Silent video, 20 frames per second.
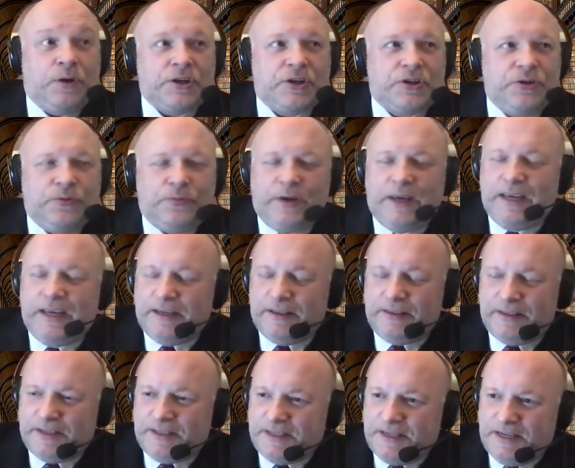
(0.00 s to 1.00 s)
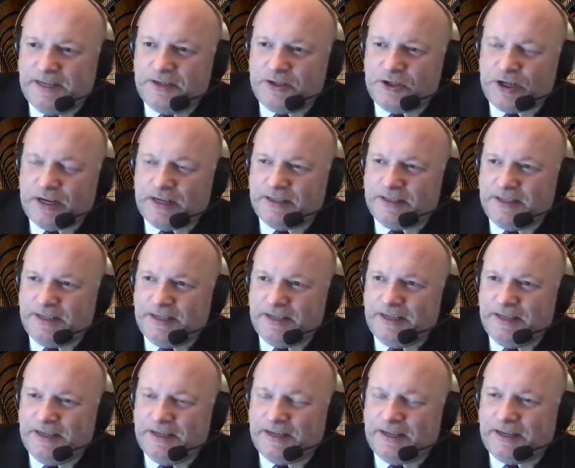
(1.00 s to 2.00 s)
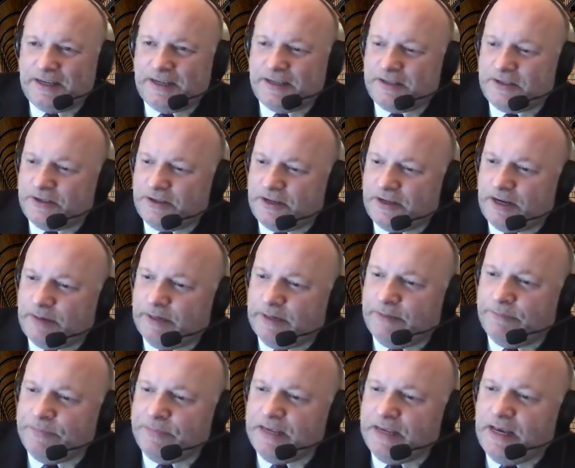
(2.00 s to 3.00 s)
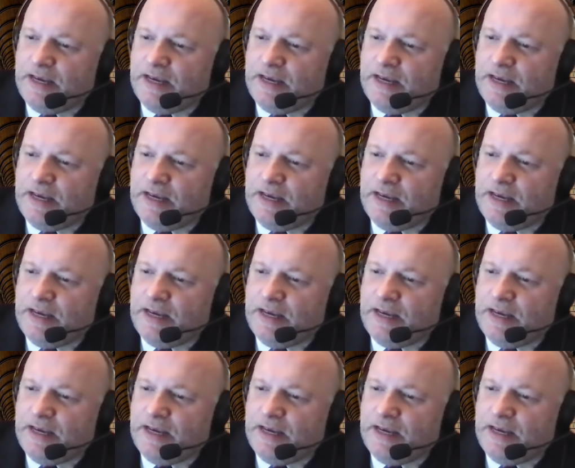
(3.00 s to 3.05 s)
washed away in the sea shanty tsunami,